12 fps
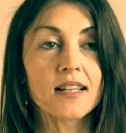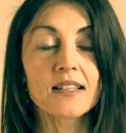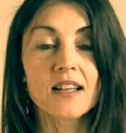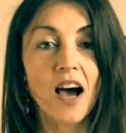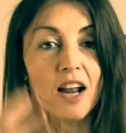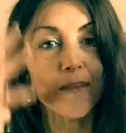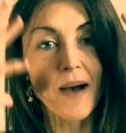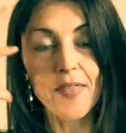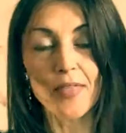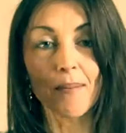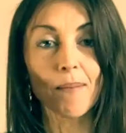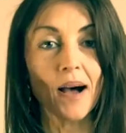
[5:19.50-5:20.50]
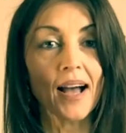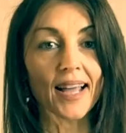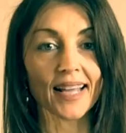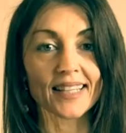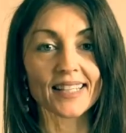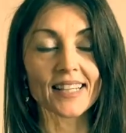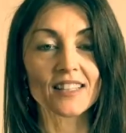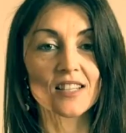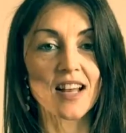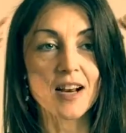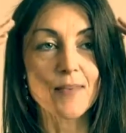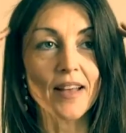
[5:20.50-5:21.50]
not about the mind, it's
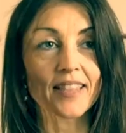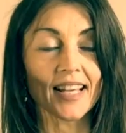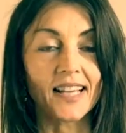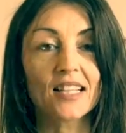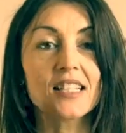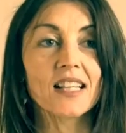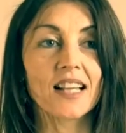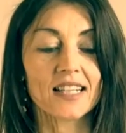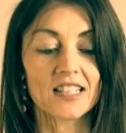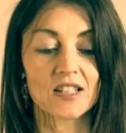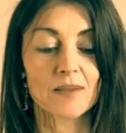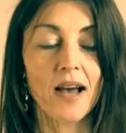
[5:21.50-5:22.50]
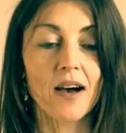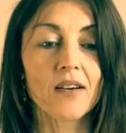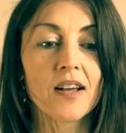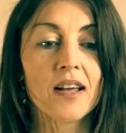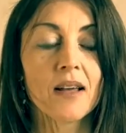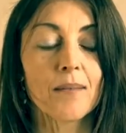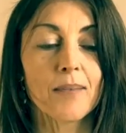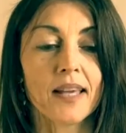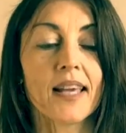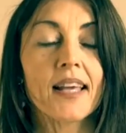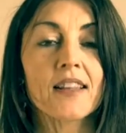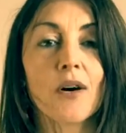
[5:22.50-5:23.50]
not about the intellect, it's about
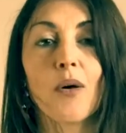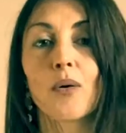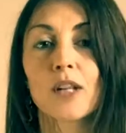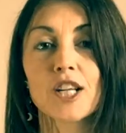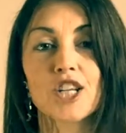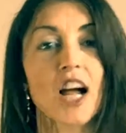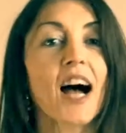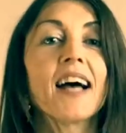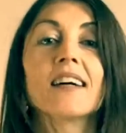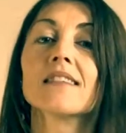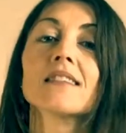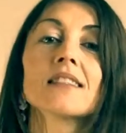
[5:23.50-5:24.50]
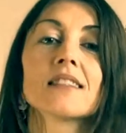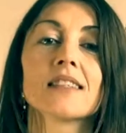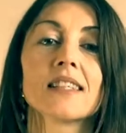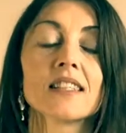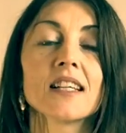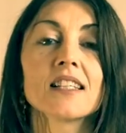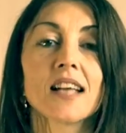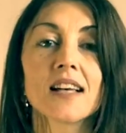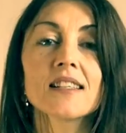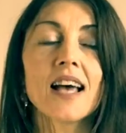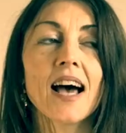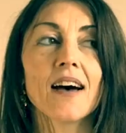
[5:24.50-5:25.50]
being the holy child. It
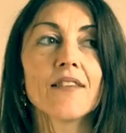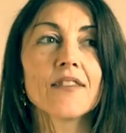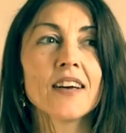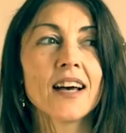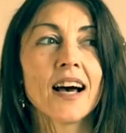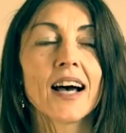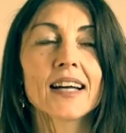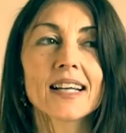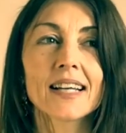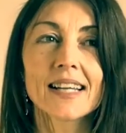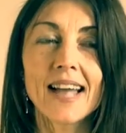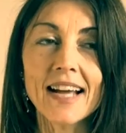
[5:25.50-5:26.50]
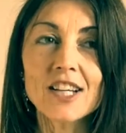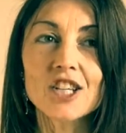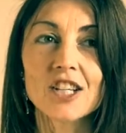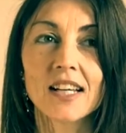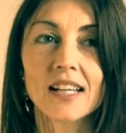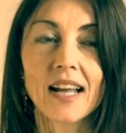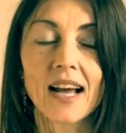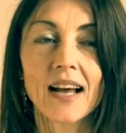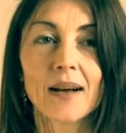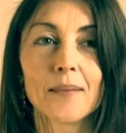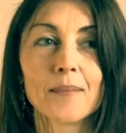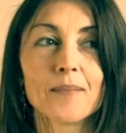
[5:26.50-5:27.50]
does have a connection,
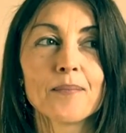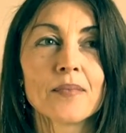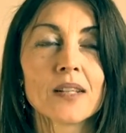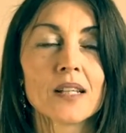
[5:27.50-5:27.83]
and